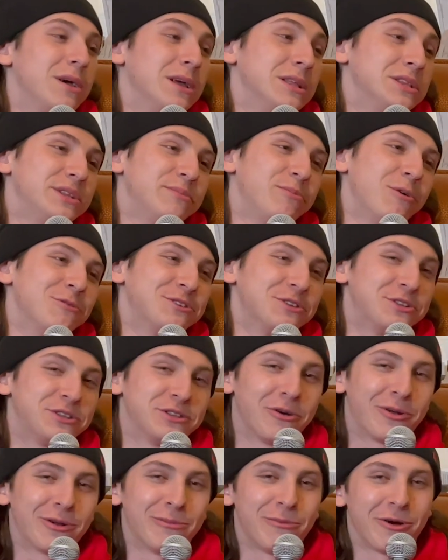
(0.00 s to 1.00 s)
it's supposed to
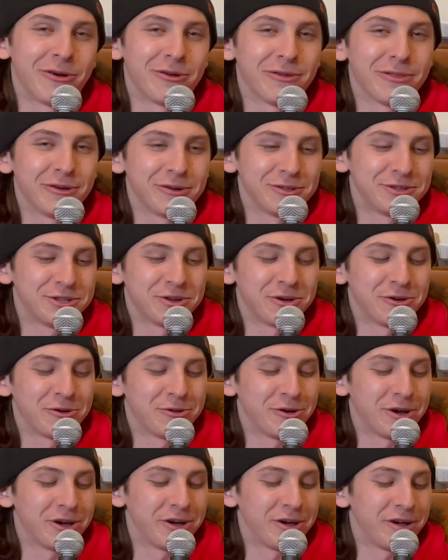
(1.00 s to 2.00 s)
snow tomorrow though,
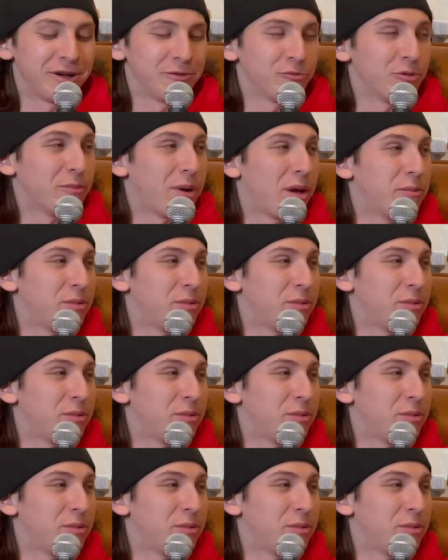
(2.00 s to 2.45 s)
so we might